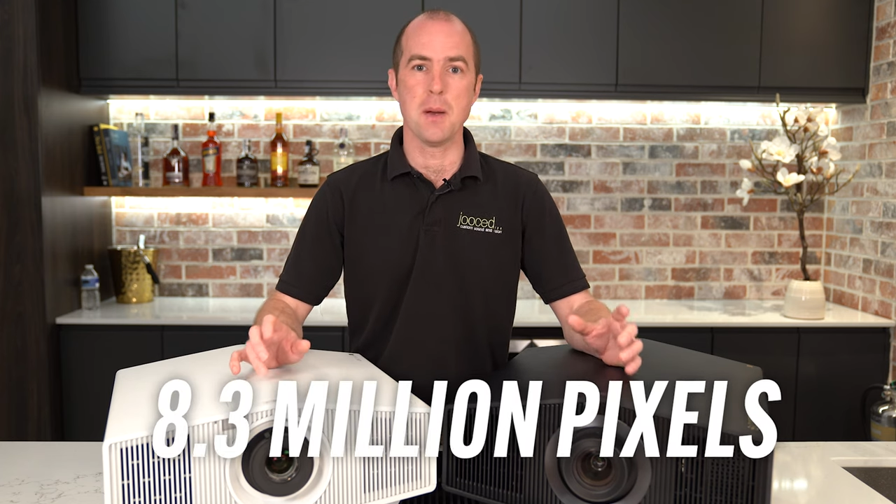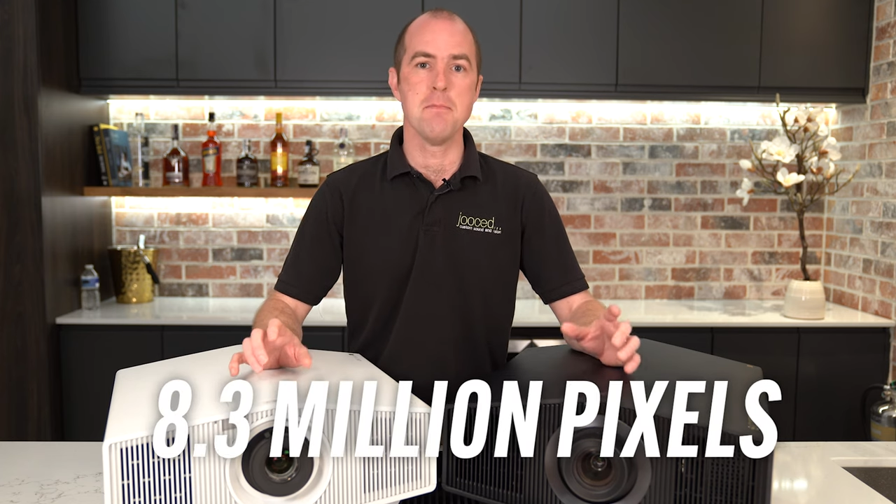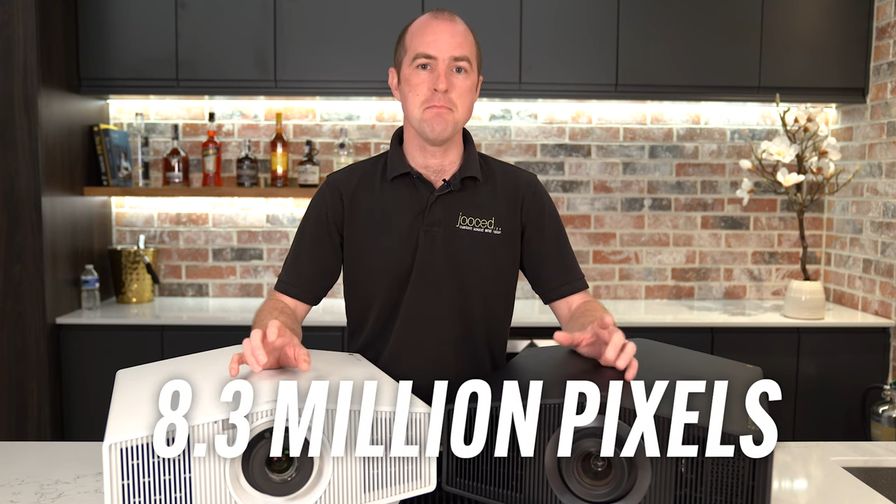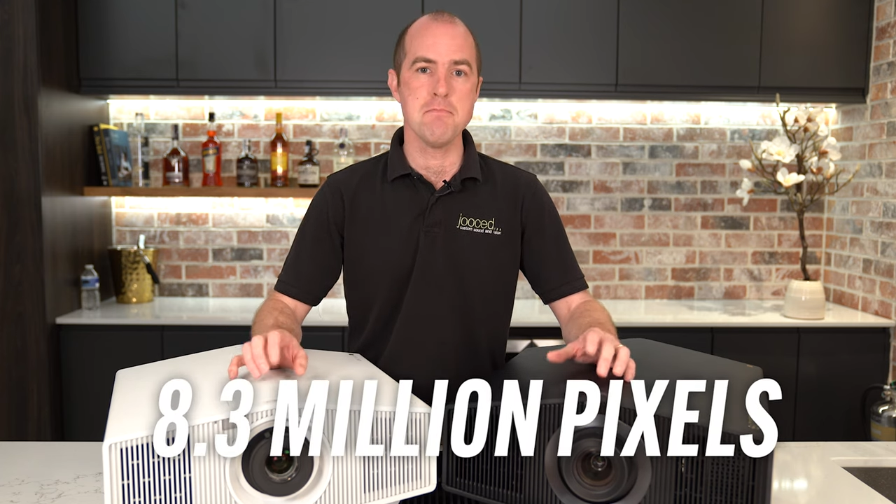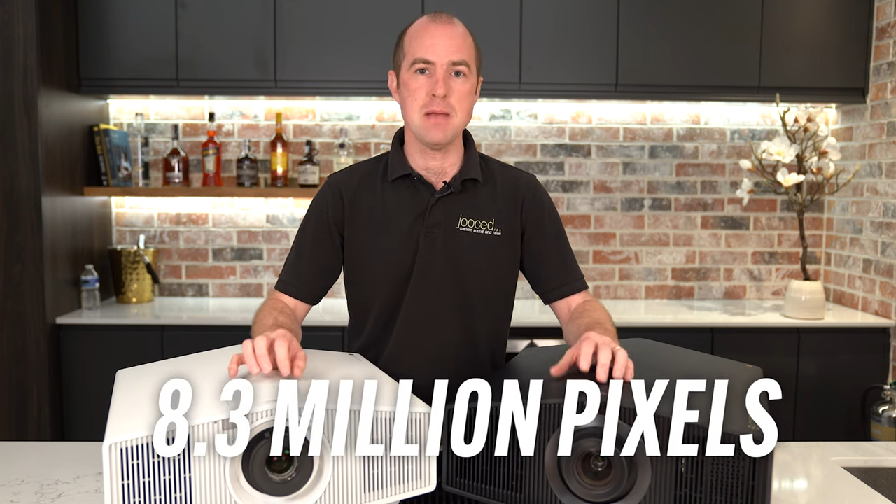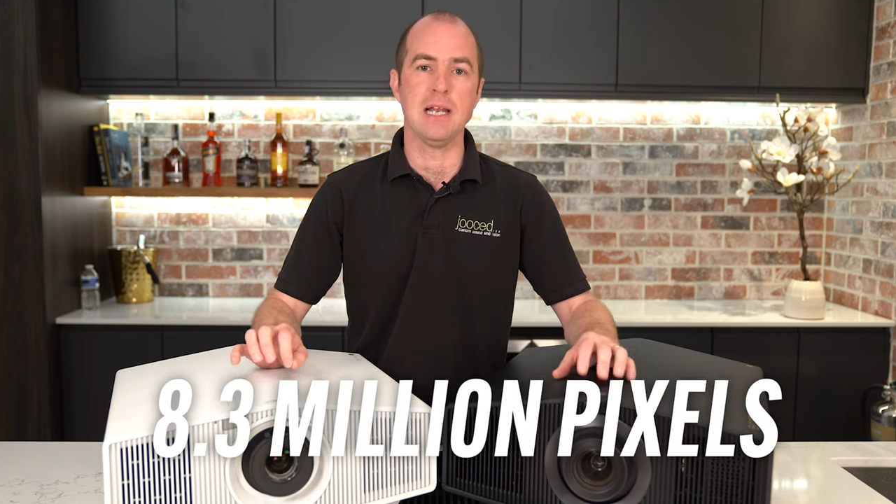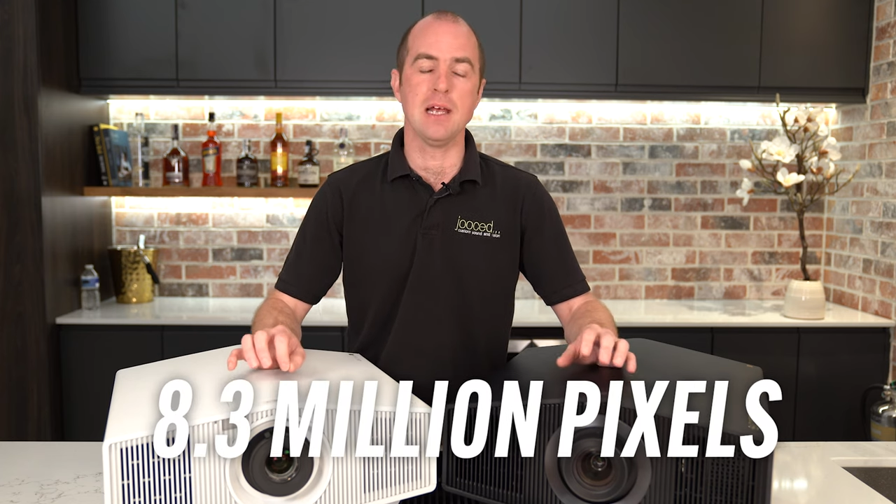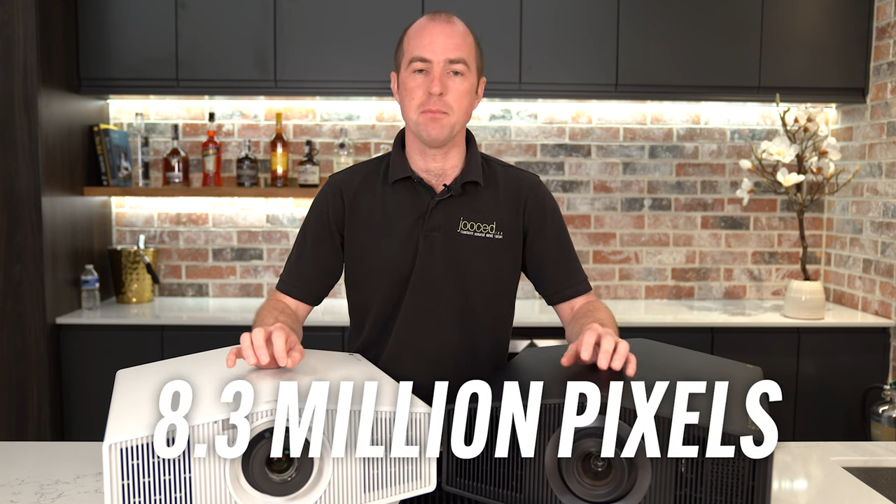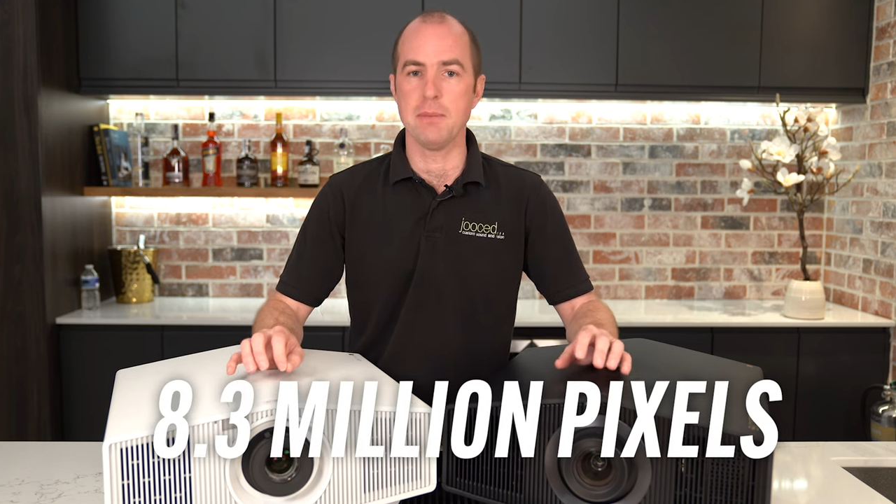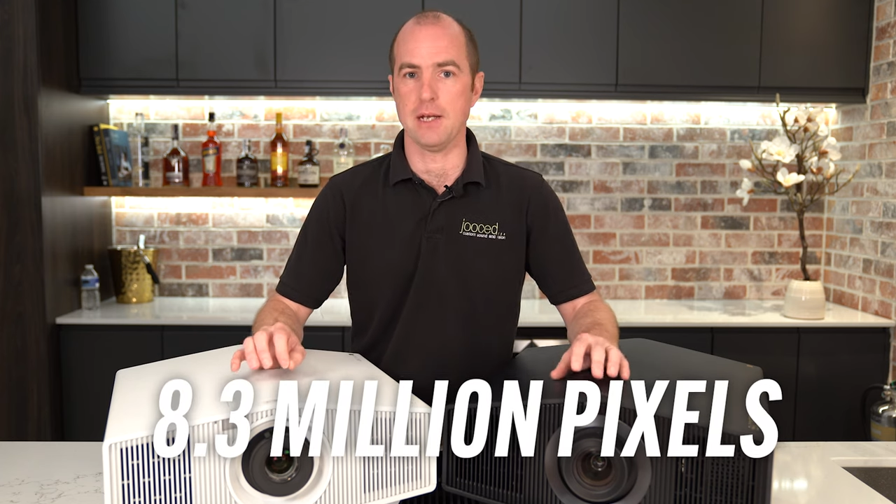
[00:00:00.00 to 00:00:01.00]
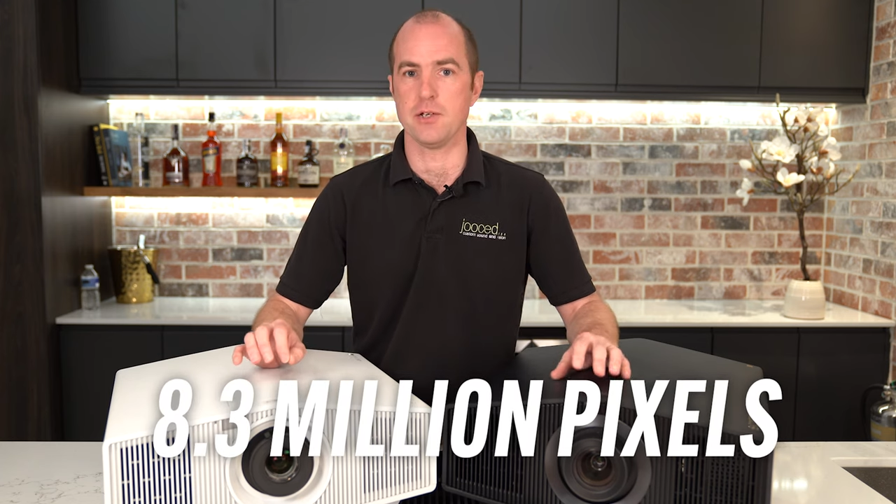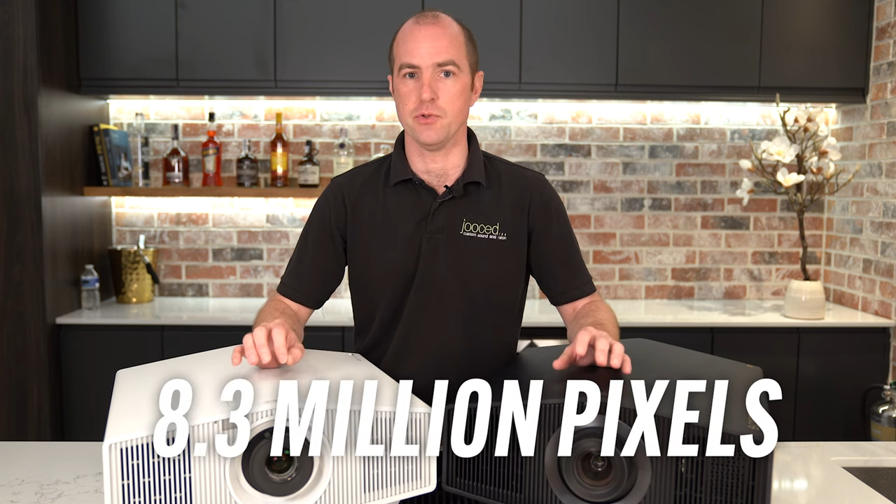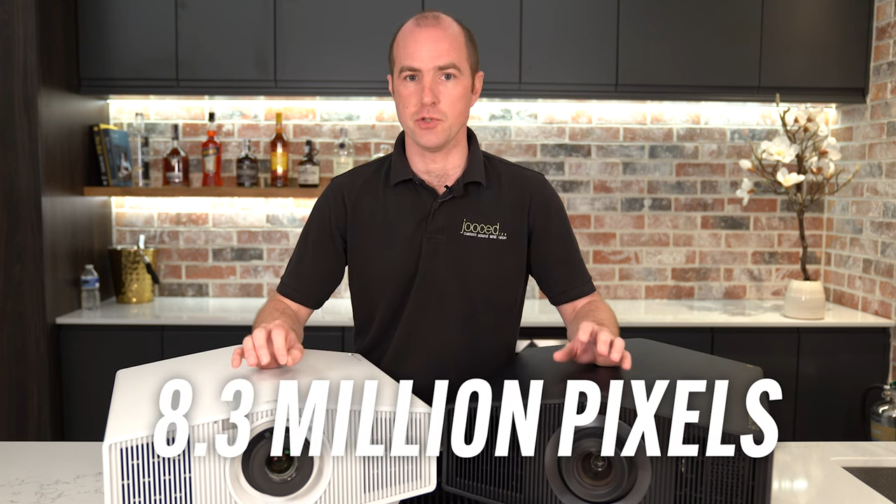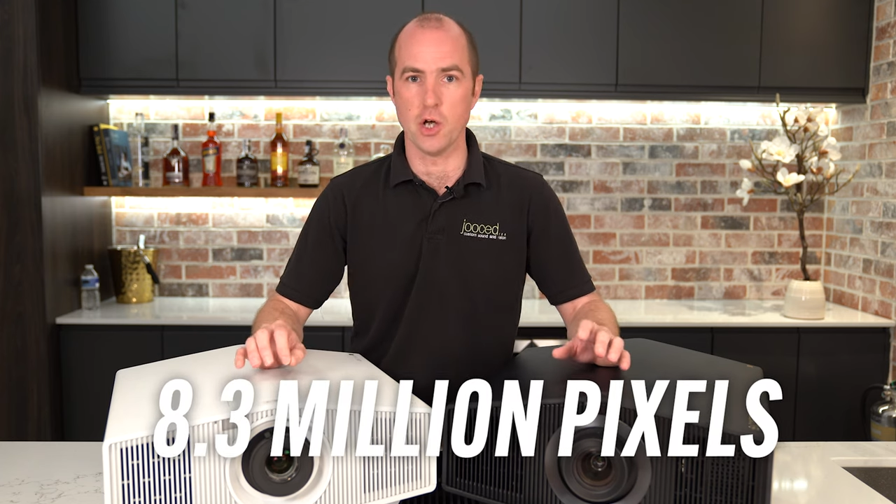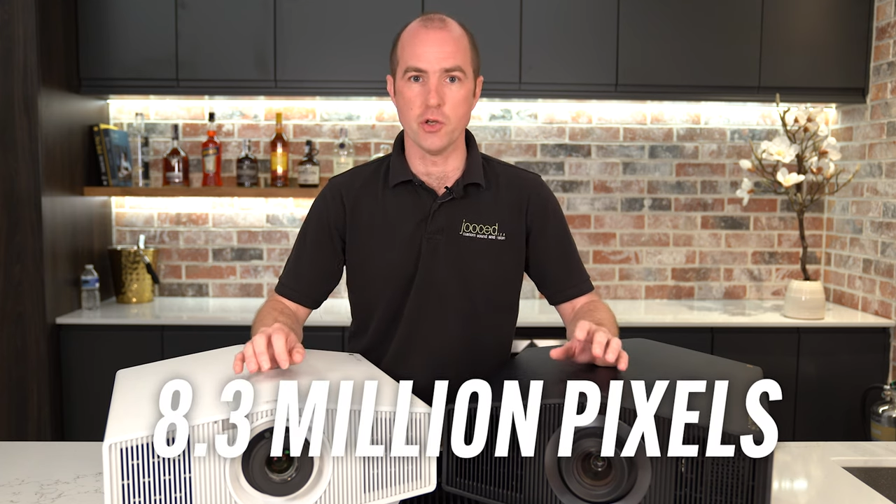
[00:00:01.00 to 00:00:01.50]
million
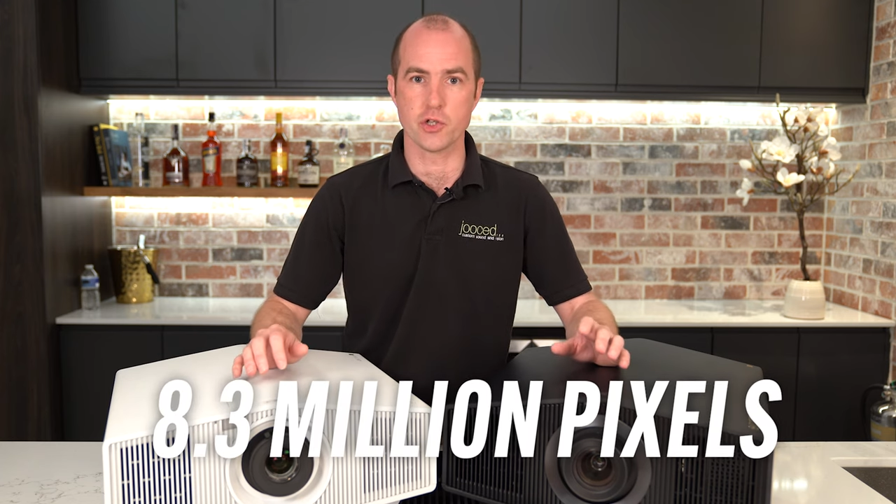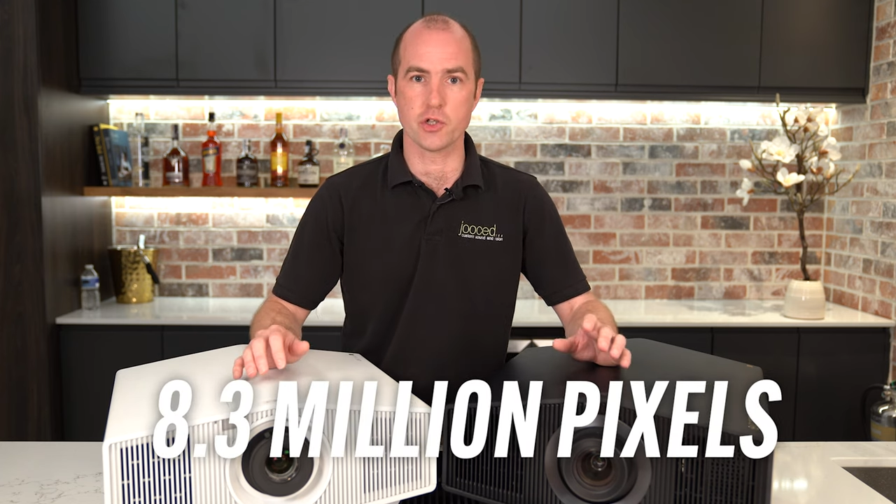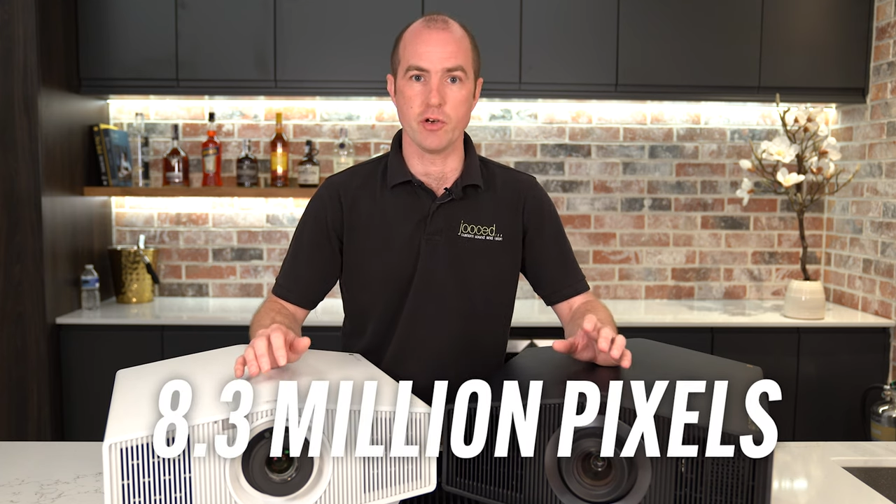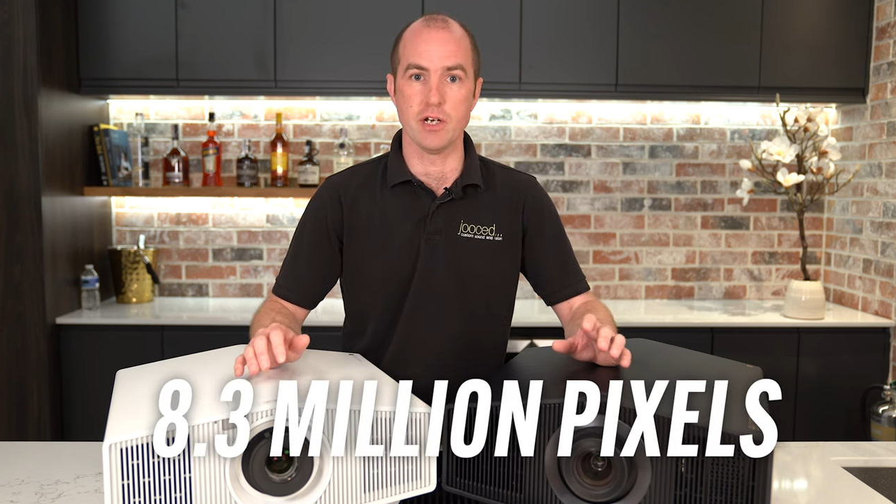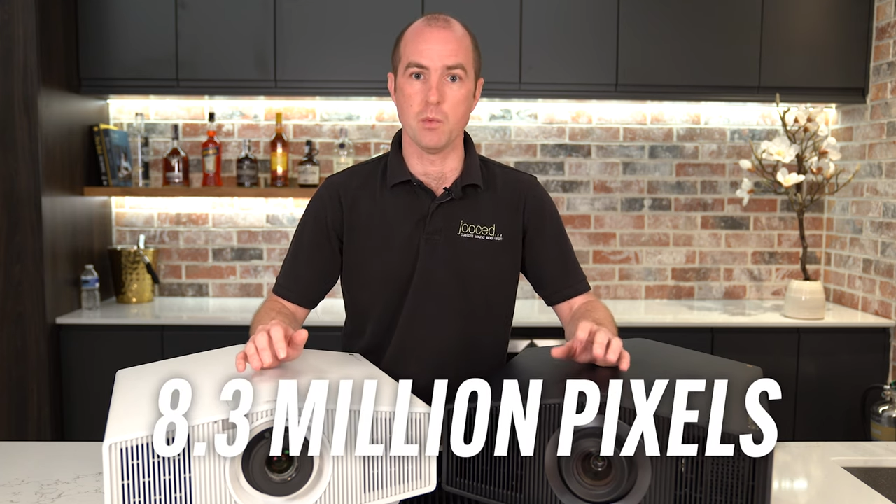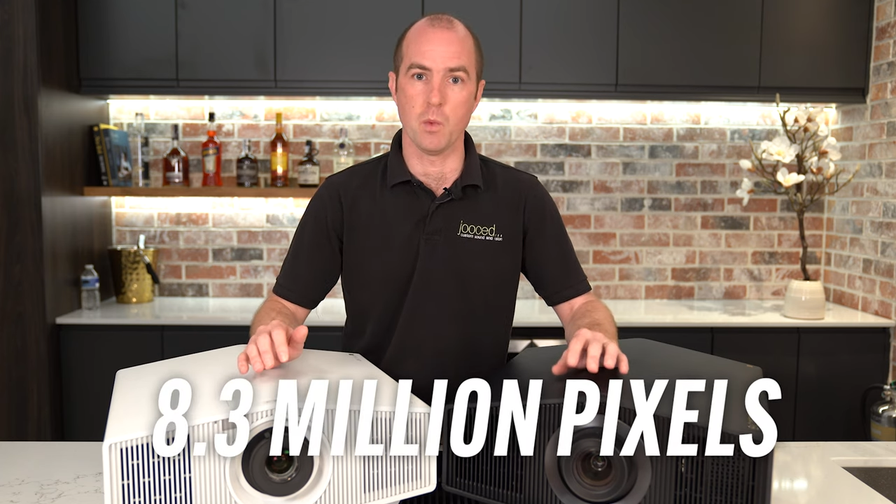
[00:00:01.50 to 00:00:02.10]
pixels on the screen at